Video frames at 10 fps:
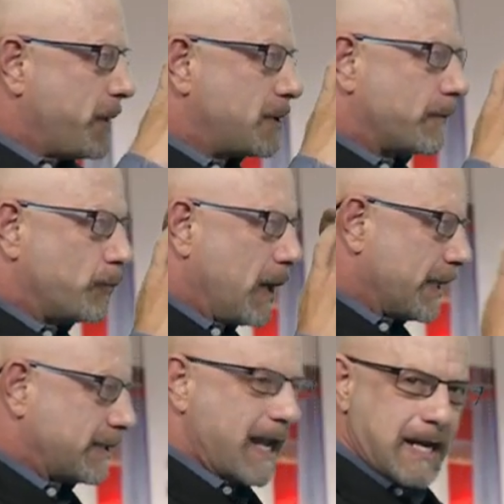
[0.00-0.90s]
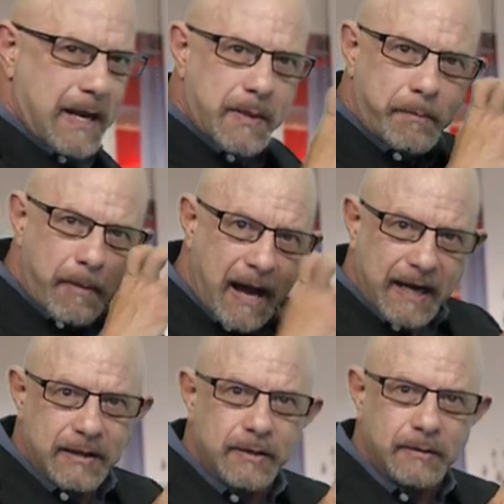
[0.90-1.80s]
a piece of real estate in the
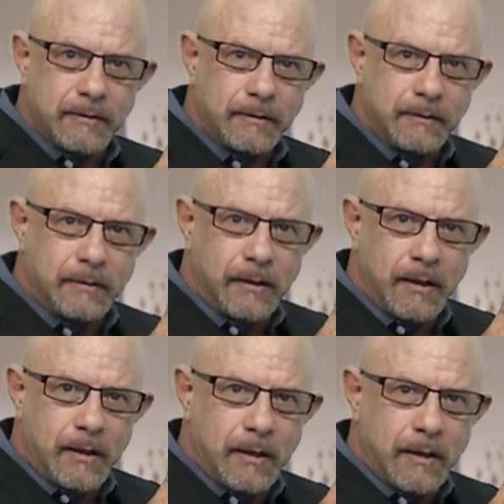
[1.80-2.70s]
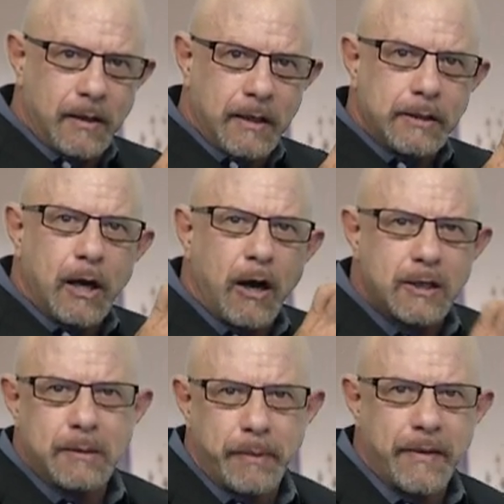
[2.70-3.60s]
mind, to
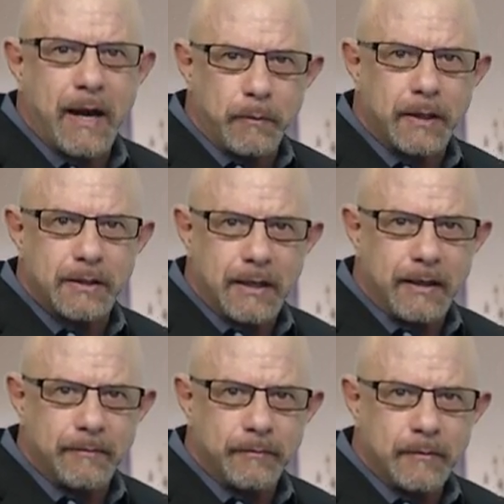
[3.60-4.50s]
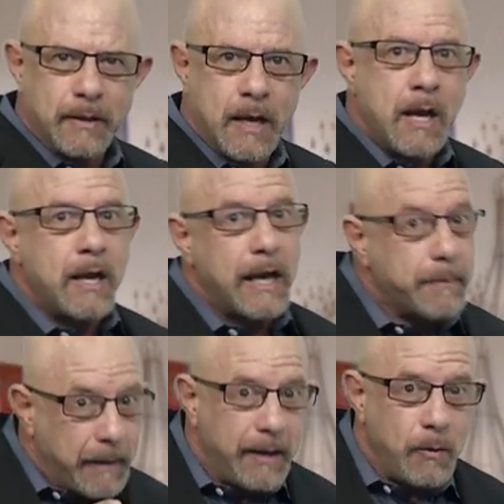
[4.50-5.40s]
occupy that real estate.
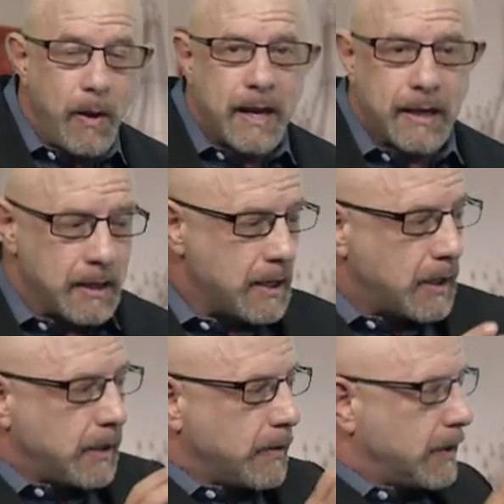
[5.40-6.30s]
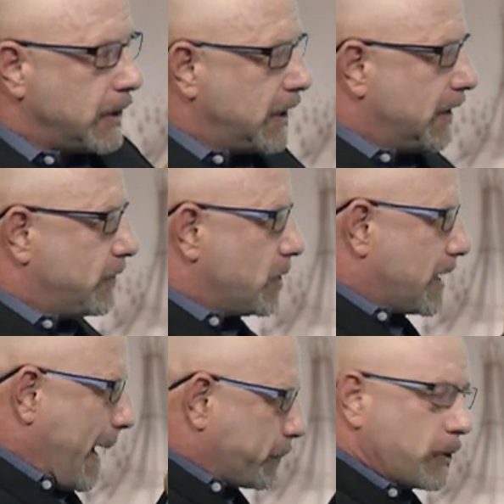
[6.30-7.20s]
And by the way, if
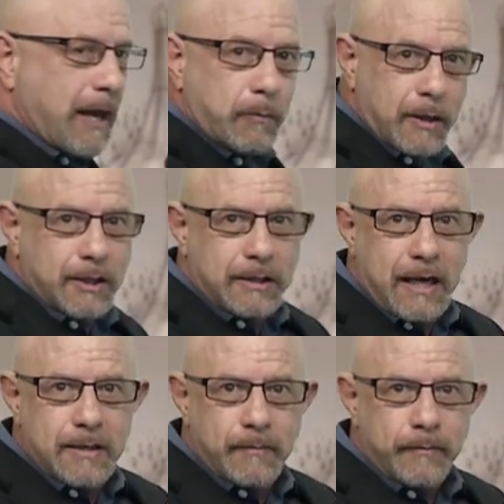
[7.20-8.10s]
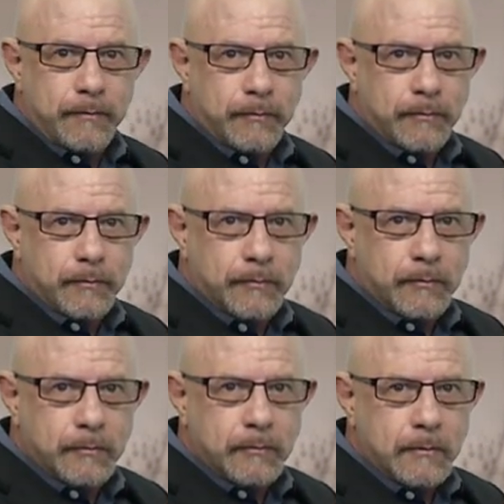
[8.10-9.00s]
you capture that real estate
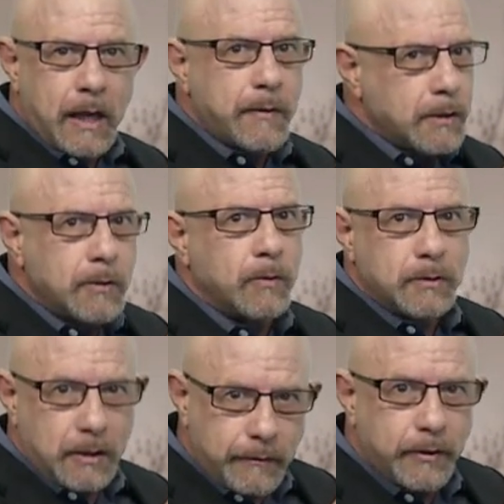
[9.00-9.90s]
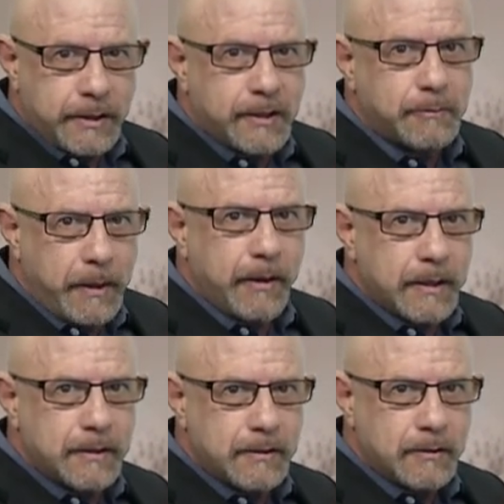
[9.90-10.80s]
and then you don't deliver in the
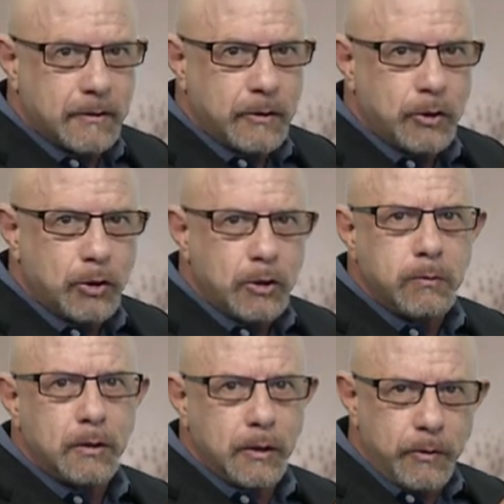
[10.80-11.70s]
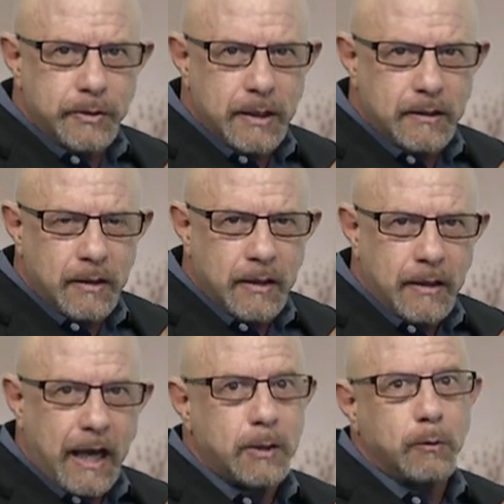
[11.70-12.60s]
experience, you will lose it,
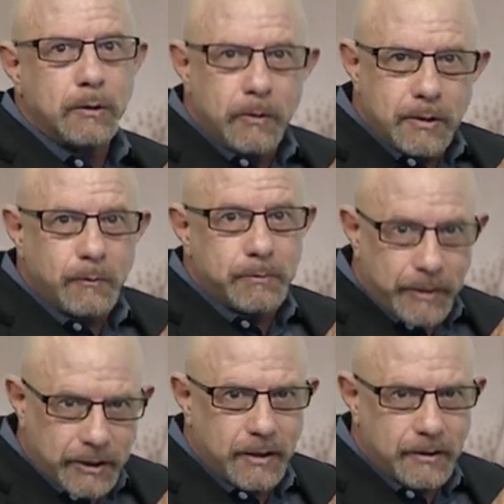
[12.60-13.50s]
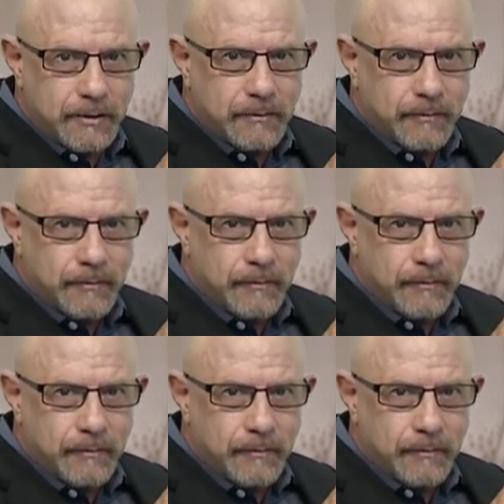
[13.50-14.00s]
and you will lose it with prejudice.